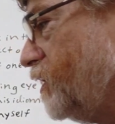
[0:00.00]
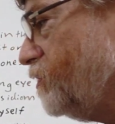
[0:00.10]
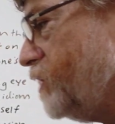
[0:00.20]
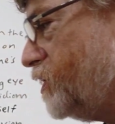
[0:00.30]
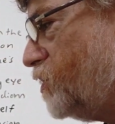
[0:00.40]

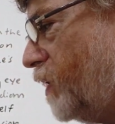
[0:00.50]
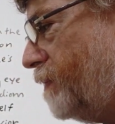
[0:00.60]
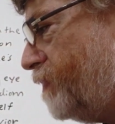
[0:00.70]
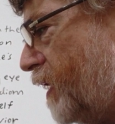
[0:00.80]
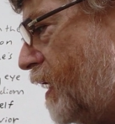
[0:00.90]
alluding to it.
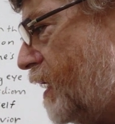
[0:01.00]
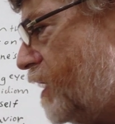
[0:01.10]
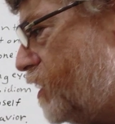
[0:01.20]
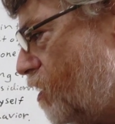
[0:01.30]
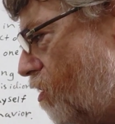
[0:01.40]

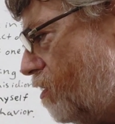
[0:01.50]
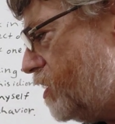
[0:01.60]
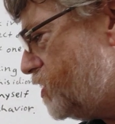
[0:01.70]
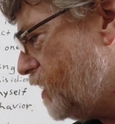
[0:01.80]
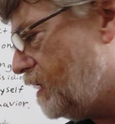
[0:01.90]
The
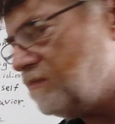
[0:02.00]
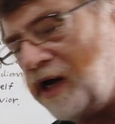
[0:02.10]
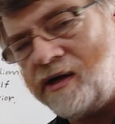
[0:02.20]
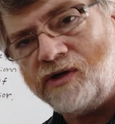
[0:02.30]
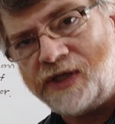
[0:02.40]
chorus in
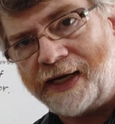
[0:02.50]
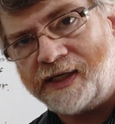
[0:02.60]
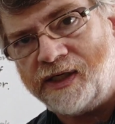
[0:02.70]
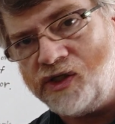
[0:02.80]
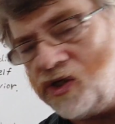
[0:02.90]
Michael
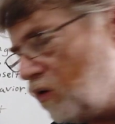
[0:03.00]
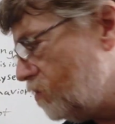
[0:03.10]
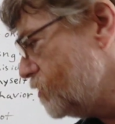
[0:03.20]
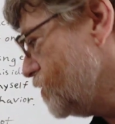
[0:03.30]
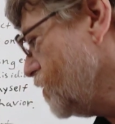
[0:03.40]
Jackson's old